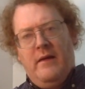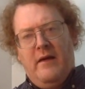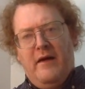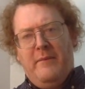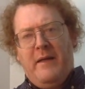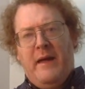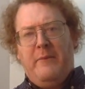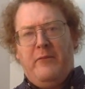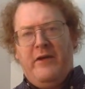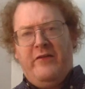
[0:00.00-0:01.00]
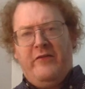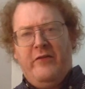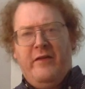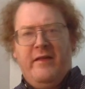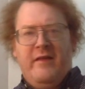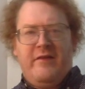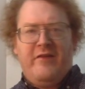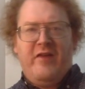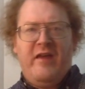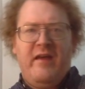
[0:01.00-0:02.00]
I'm reshooting this